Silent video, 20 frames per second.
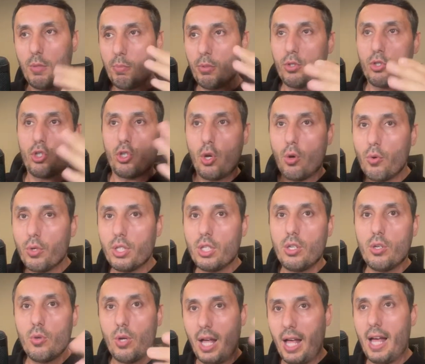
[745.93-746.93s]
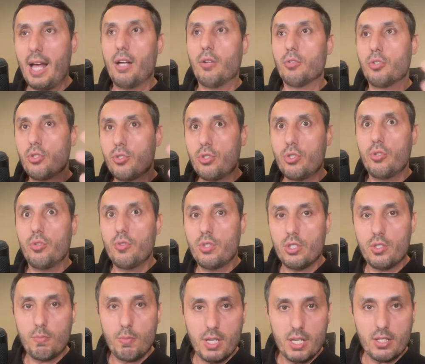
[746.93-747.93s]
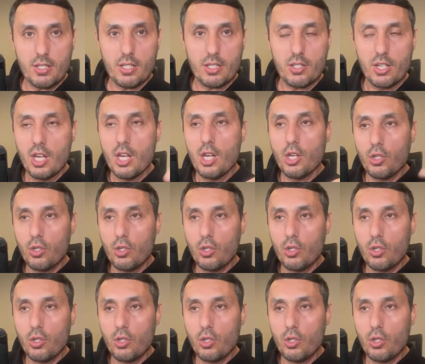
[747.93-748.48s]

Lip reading: people showing you how to do this business.